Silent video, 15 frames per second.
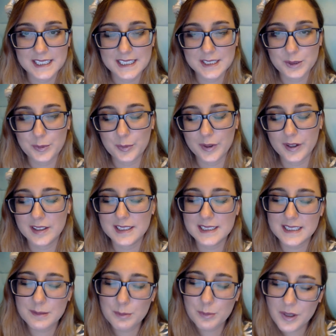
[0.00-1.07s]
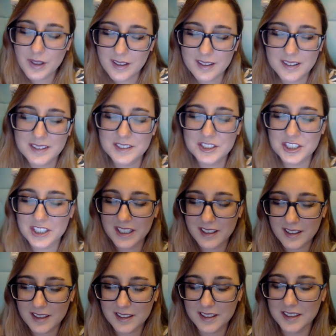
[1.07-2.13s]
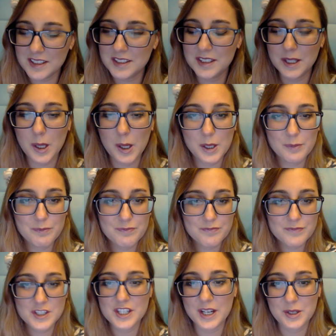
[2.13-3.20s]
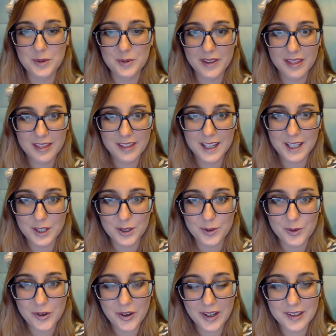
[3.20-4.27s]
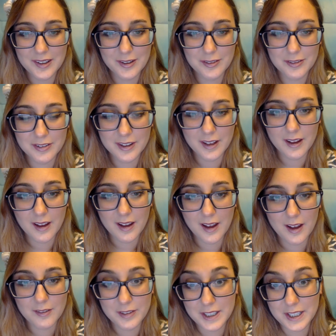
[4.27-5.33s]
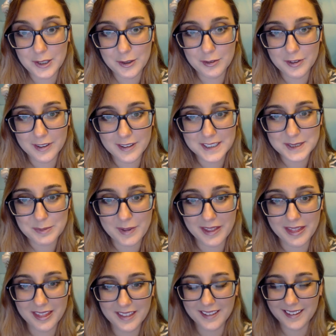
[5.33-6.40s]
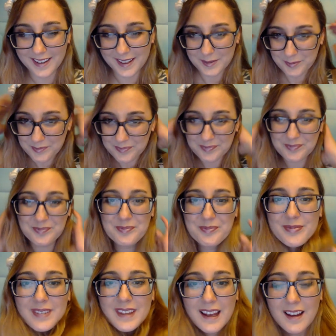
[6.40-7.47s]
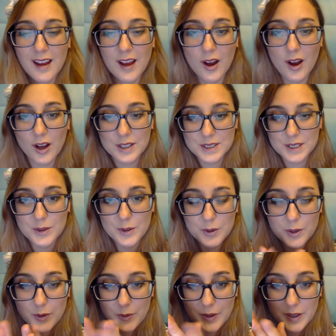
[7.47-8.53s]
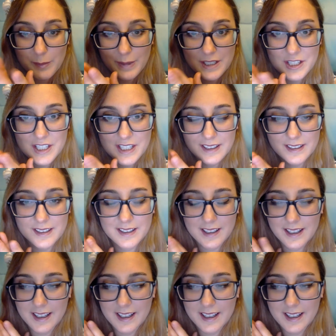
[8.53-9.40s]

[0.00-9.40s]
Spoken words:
super simple, chill, genuine thank you kind of video for this month. Also wanna mention,